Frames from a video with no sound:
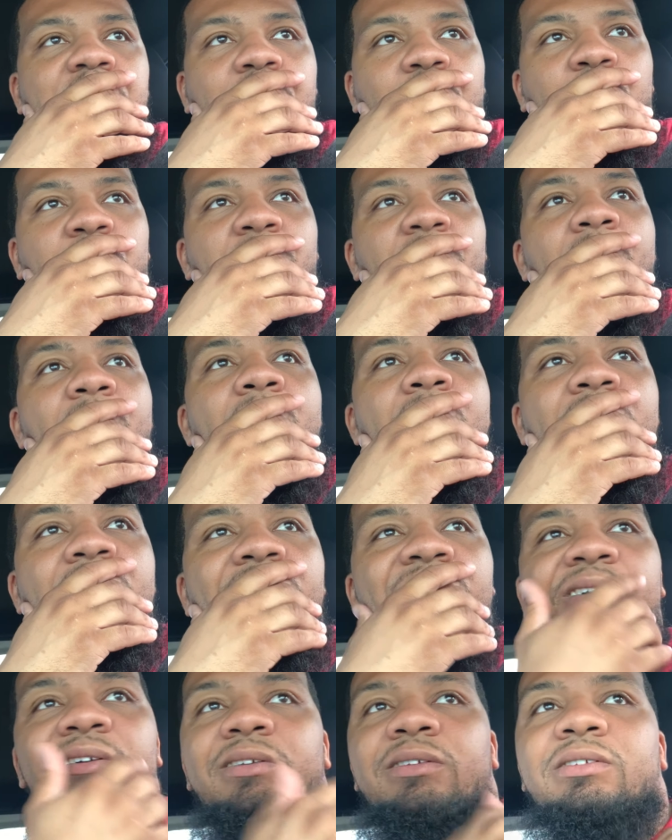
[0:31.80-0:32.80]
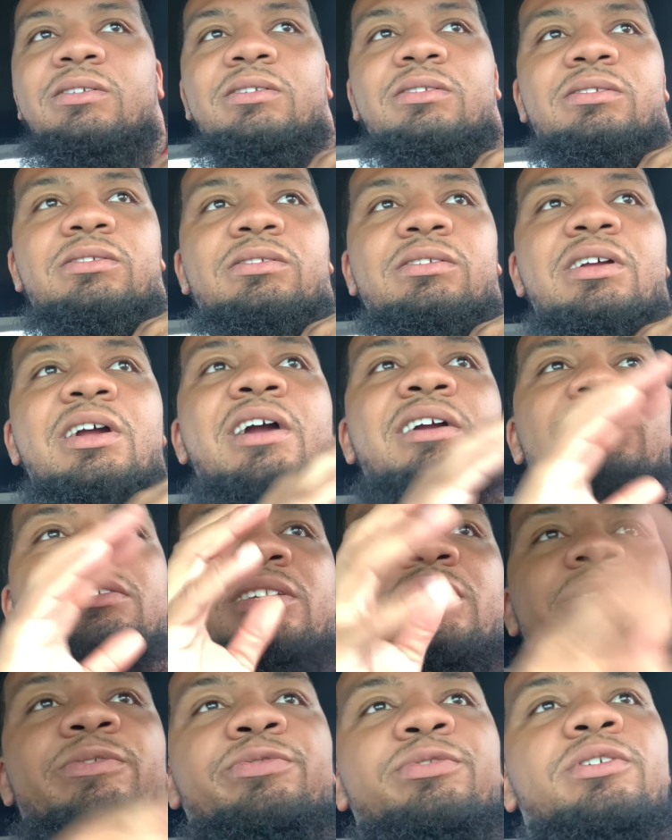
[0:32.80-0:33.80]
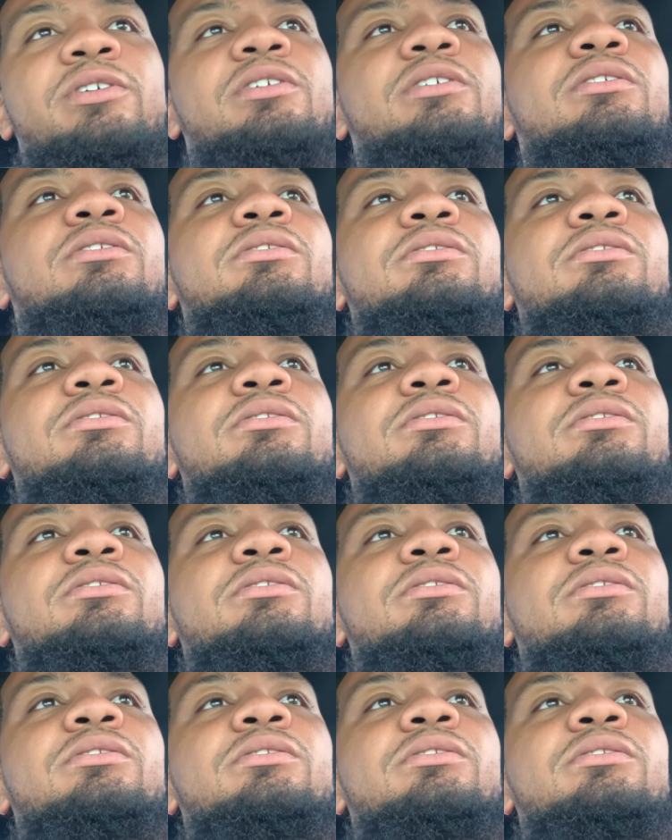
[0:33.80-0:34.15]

we all are different.